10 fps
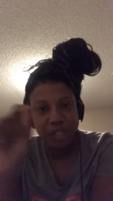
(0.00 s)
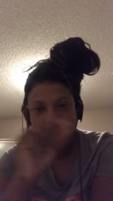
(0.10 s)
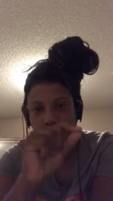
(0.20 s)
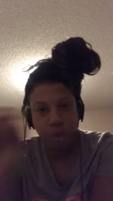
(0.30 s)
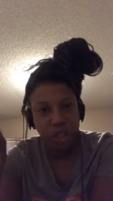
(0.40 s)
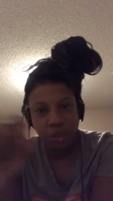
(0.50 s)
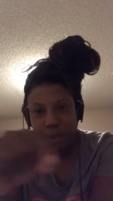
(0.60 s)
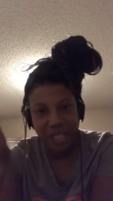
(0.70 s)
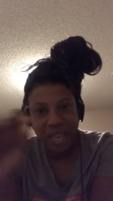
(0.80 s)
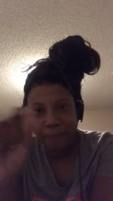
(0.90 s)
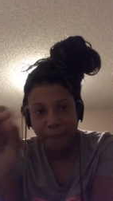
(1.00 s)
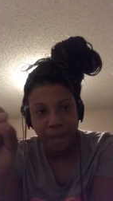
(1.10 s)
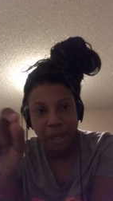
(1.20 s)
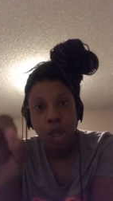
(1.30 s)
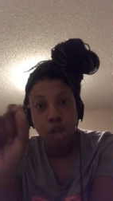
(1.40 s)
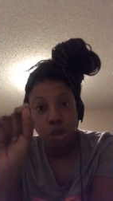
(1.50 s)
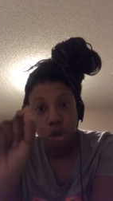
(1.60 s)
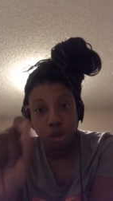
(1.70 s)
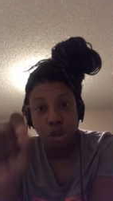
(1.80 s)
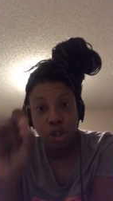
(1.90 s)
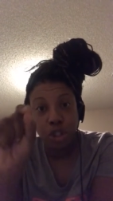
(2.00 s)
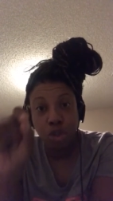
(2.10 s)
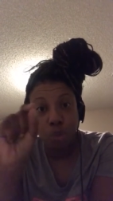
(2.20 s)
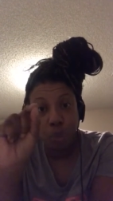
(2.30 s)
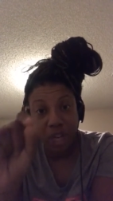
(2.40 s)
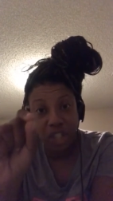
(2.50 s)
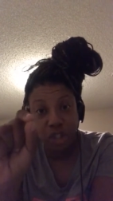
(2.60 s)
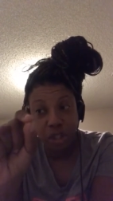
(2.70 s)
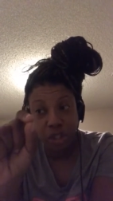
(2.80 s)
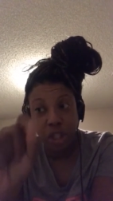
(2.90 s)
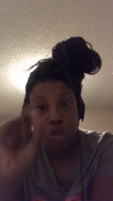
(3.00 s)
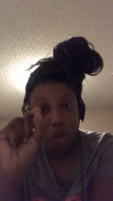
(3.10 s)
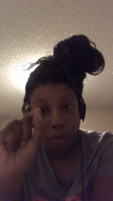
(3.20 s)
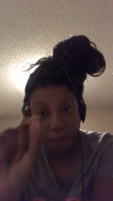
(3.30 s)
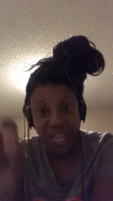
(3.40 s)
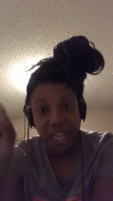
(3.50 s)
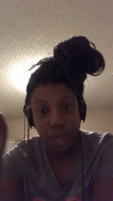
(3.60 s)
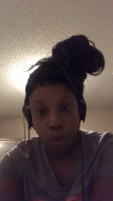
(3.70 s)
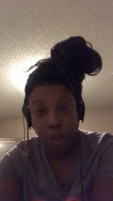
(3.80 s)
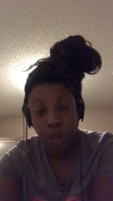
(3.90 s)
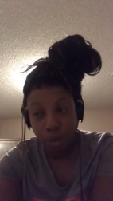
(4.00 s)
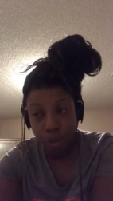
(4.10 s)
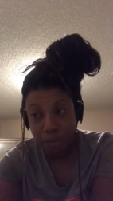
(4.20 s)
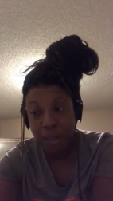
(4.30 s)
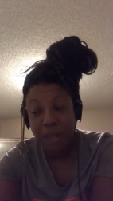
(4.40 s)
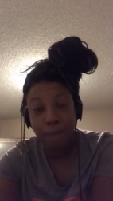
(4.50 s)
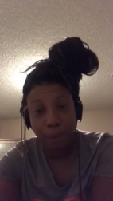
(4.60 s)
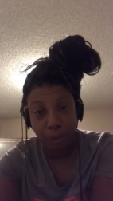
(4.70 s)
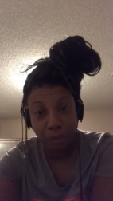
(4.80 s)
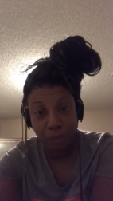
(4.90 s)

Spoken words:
situation was happening, those are the situations that you're going to be in with those people.